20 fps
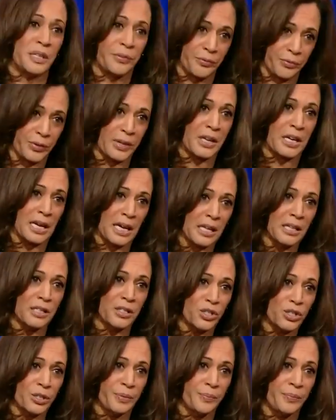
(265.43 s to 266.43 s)
debt-free
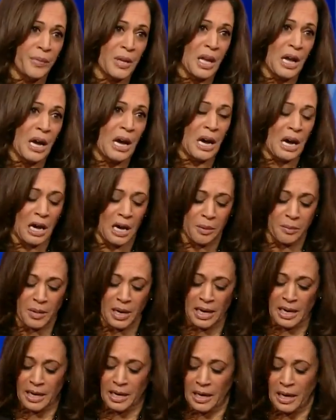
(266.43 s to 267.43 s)
college.
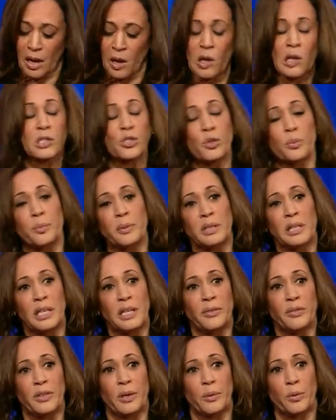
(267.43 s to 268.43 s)
I also
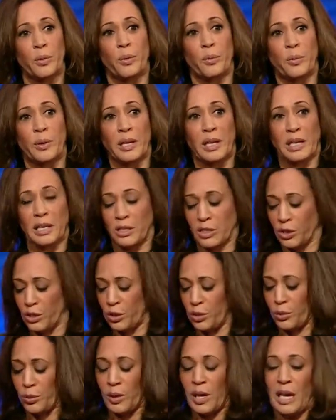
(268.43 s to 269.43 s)
believe that what we need to
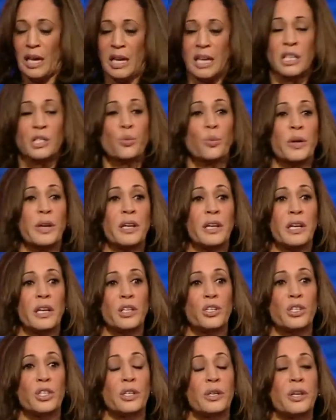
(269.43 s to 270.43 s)
do is we
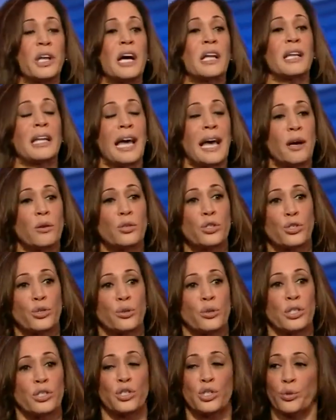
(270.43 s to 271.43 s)
need to allow
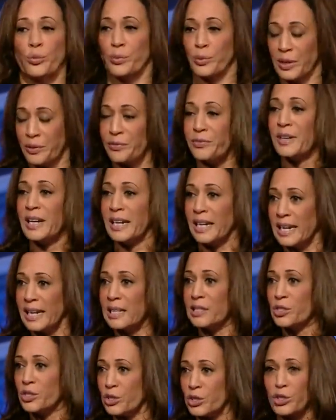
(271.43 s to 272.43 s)
students to
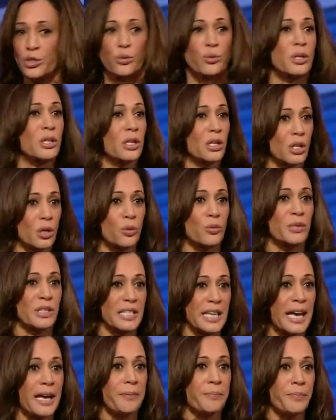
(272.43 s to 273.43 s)
refinance your student
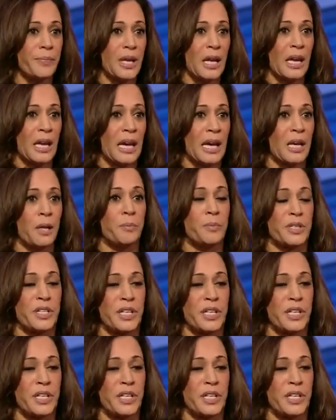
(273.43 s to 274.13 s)
loan debt. And